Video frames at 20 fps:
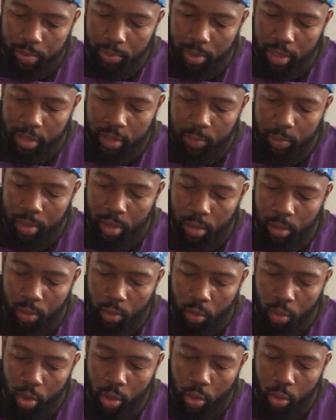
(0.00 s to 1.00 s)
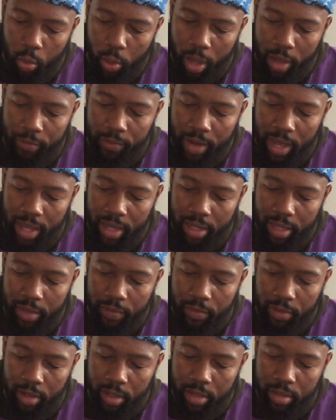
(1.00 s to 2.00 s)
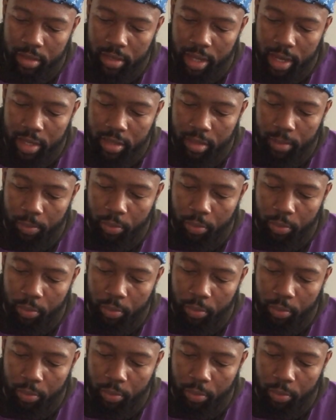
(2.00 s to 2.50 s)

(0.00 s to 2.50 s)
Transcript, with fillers: Blessed be the Lord who have not given us as a